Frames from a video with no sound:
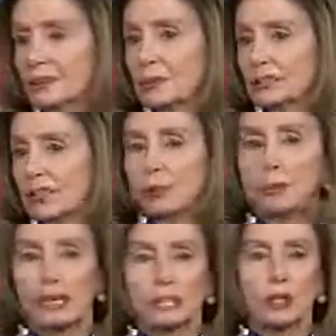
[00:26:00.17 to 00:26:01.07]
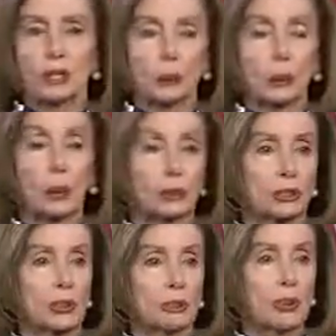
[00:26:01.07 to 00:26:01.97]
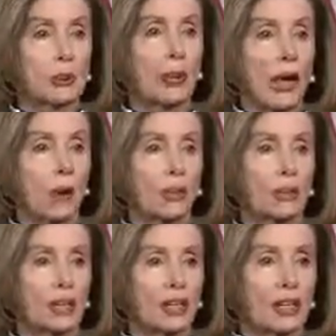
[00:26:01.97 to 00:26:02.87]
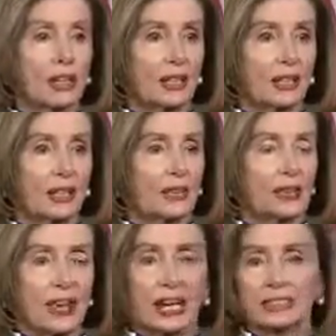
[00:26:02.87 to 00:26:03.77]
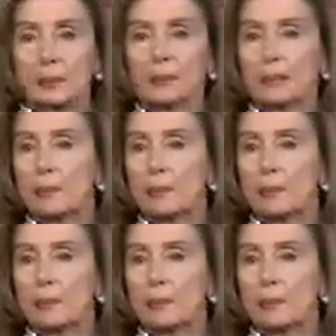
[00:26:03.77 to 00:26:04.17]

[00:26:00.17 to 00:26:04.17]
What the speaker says: what the debates are supposed to be about. And they're not to be